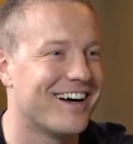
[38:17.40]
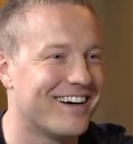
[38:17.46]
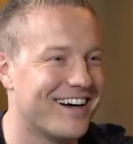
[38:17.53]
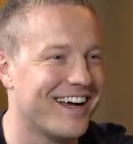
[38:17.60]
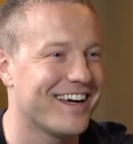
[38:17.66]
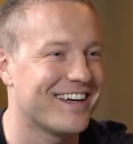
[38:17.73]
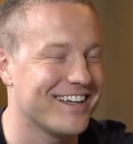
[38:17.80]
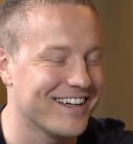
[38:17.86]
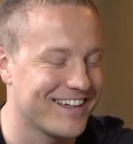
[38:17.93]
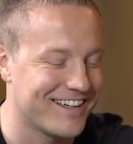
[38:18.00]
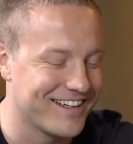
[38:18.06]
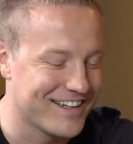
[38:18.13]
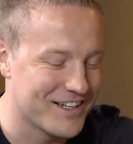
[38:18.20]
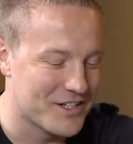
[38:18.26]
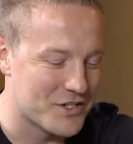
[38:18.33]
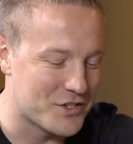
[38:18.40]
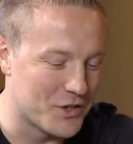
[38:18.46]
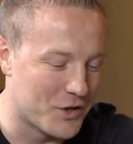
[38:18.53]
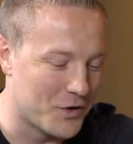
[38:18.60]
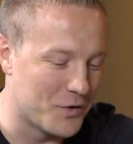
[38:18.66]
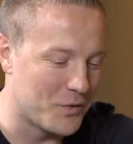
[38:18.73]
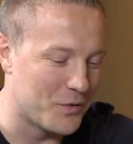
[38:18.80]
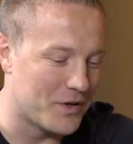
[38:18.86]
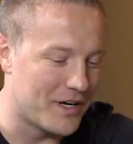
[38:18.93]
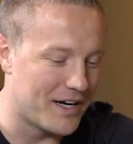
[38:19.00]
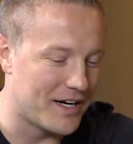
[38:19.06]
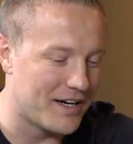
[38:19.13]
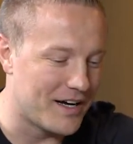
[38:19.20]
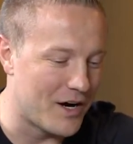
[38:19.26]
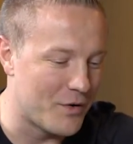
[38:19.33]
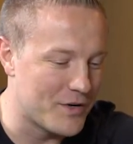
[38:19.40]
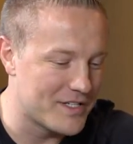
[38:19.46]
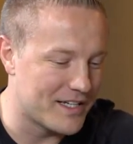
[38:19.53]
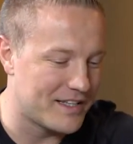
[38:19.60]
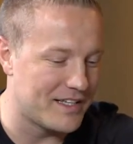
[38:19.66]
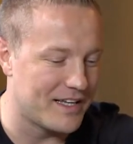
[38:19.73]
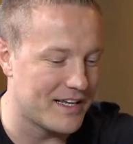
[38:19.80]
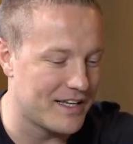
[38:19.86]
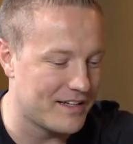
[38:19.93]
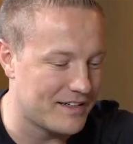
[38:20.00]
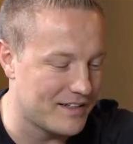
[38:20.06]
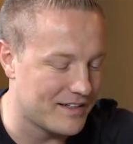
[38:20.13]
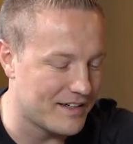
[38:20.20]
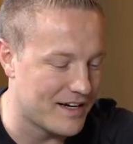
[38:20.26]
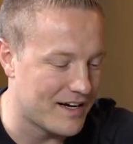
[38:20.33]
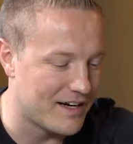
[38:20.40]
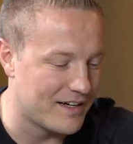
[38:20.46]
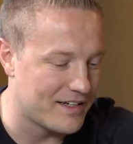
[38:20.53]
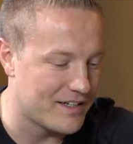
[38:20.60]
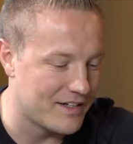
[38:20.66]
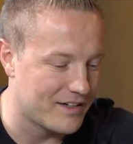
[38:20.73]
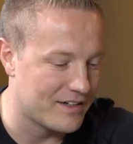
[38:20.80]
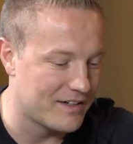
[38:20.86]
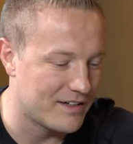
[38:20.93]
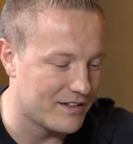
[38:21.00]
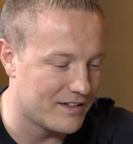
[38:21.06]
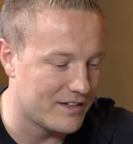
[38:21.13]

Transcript: All right, good. So always at the end here,